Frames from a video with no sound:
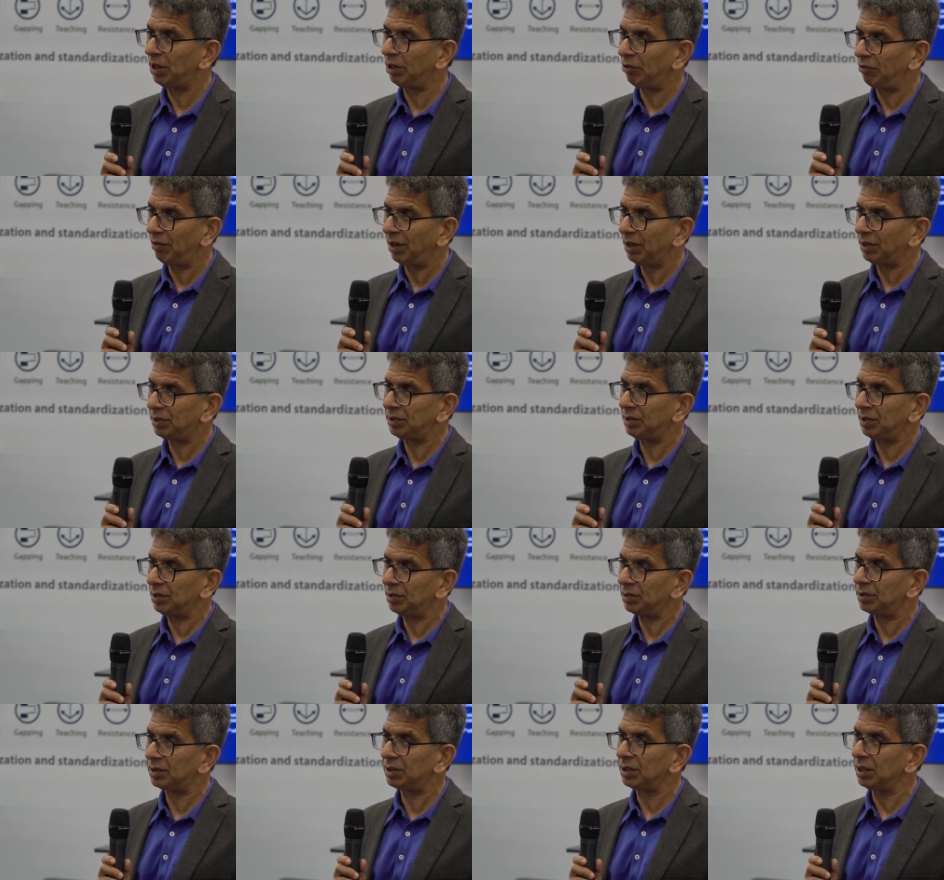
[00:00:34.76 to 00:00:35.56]

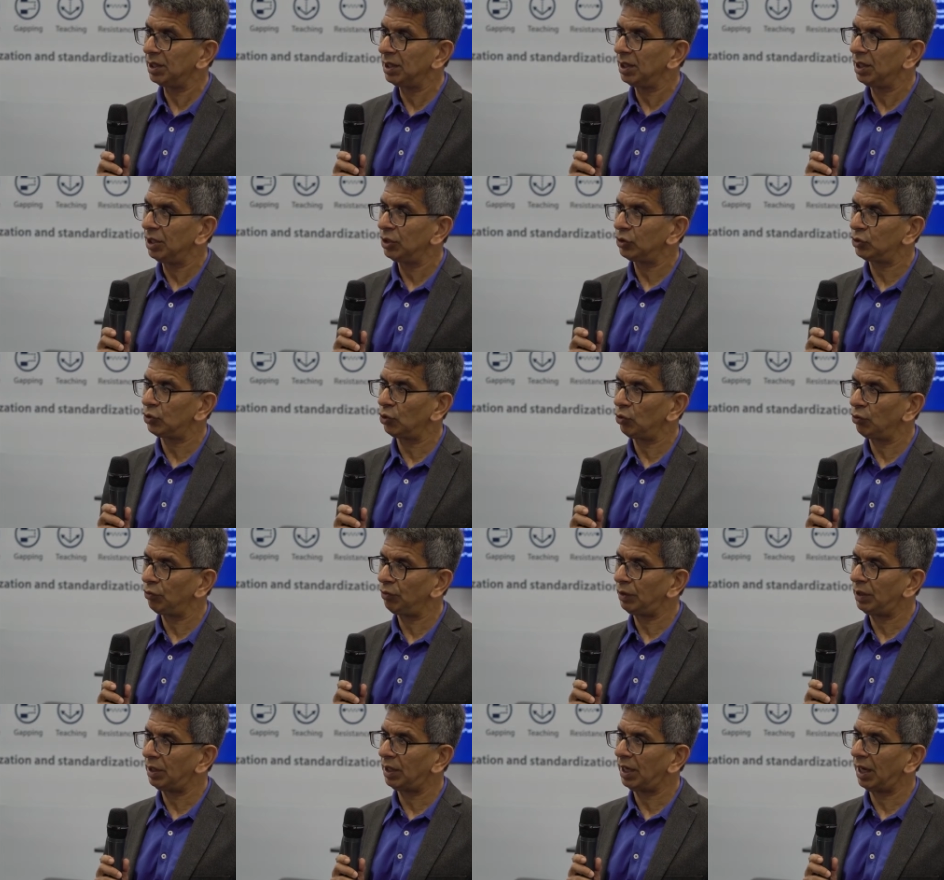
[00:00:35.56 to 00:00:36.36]
devices. So
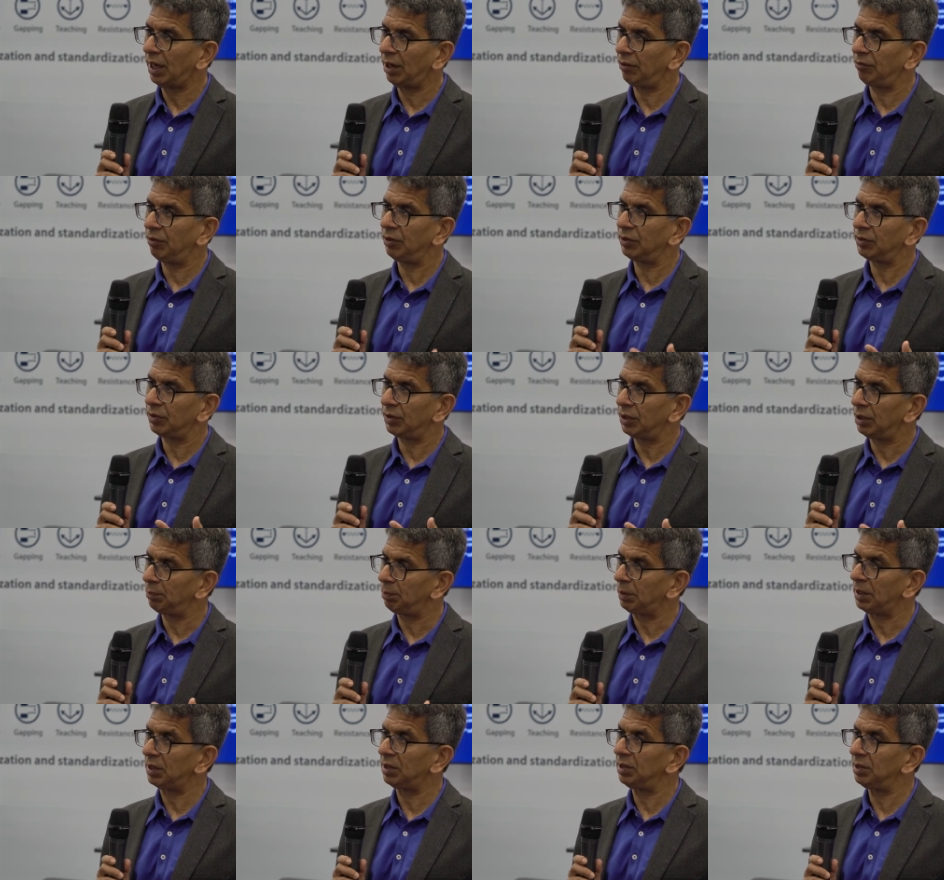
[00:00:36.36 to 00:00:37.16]
we have
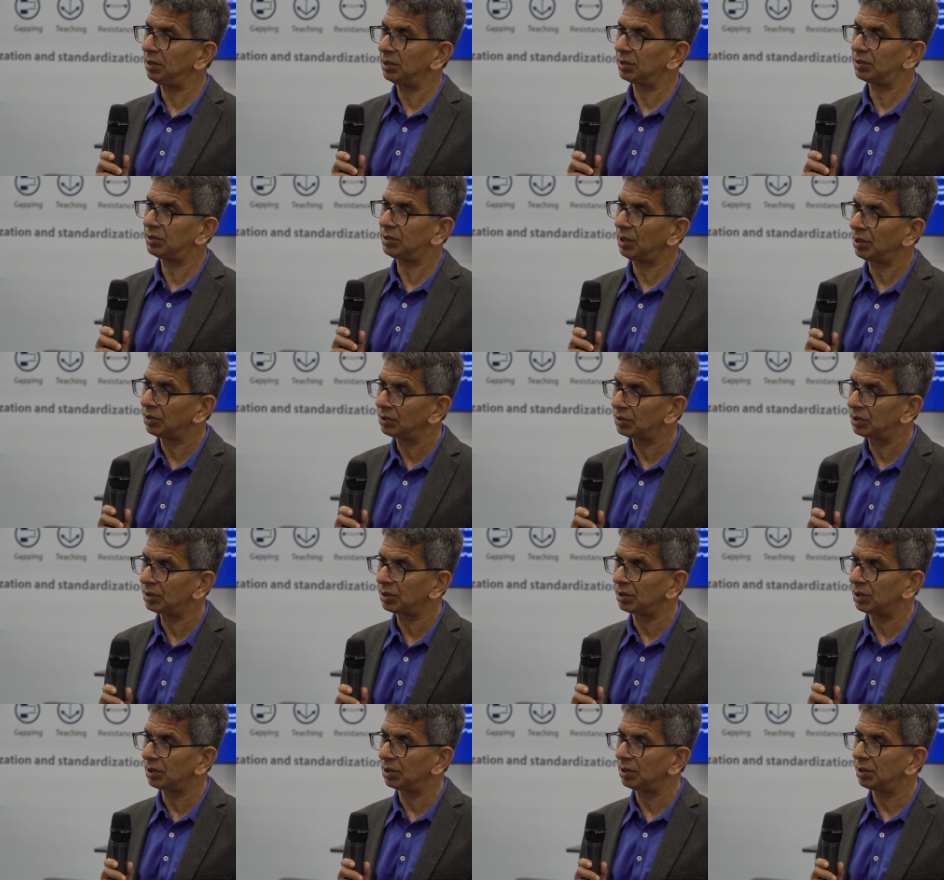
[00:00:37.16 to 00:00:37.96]
typically a
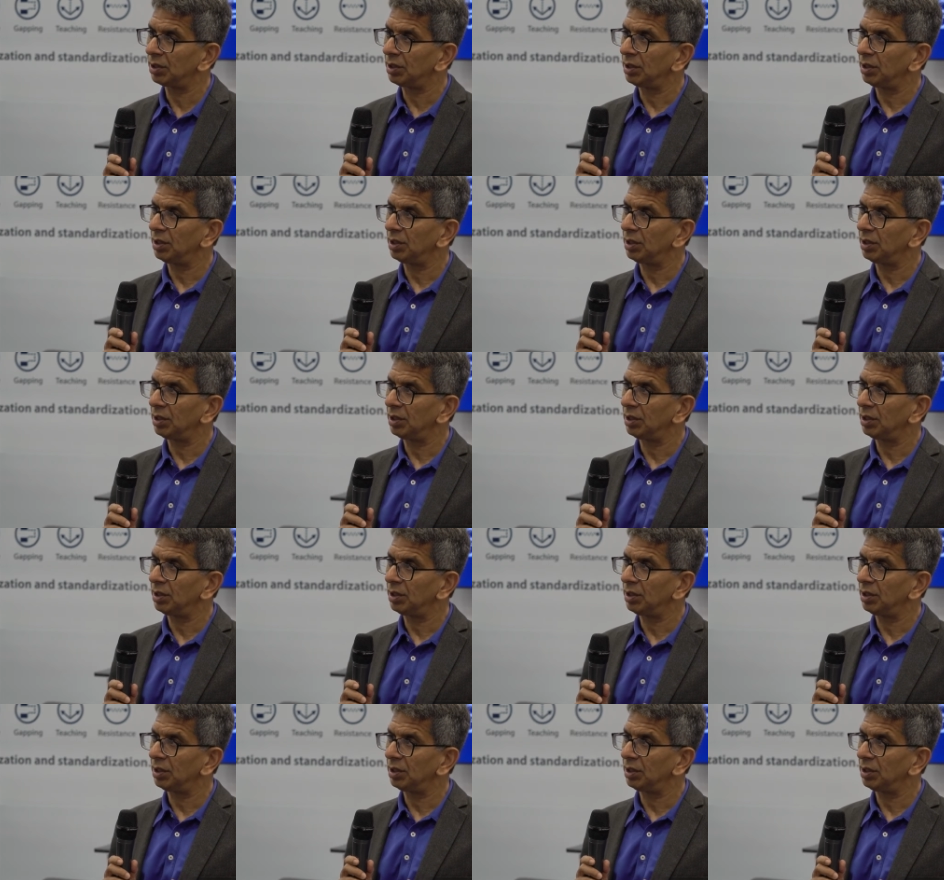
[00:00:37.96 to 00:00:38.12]
sensor,